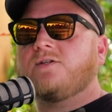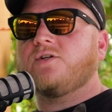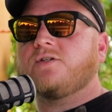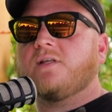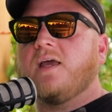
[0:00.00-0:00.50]

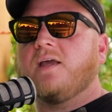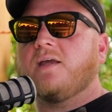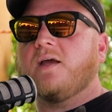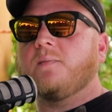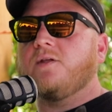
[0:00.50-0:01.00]
just
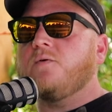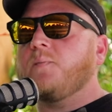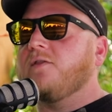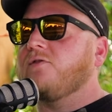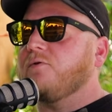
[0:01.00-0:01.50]
like I mean,
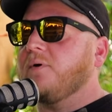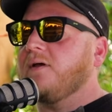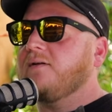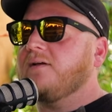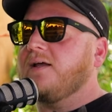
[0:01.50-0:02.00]
you've been through
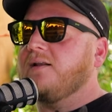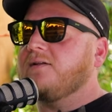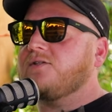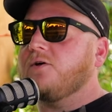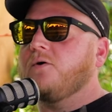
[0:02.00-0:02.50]
it, and
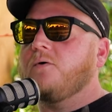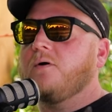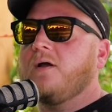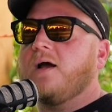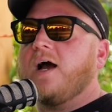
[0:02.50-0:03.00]
it's
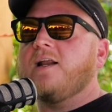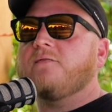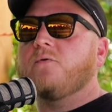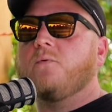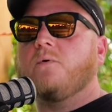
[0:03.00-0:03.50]
so I
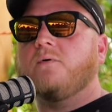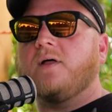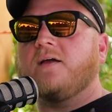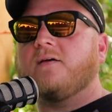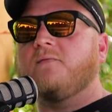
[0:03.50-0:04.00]
never
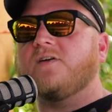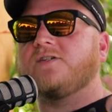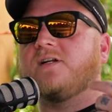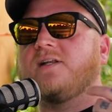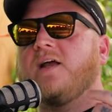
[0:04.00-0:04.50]
like
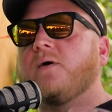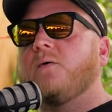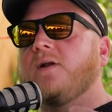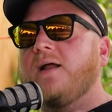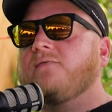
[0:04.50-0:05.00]
envisioned a day where
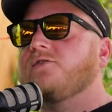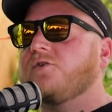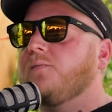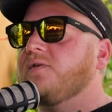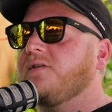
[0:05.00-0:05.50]
I wouldn't have to
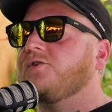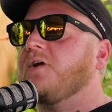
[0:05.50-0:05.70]
show up to the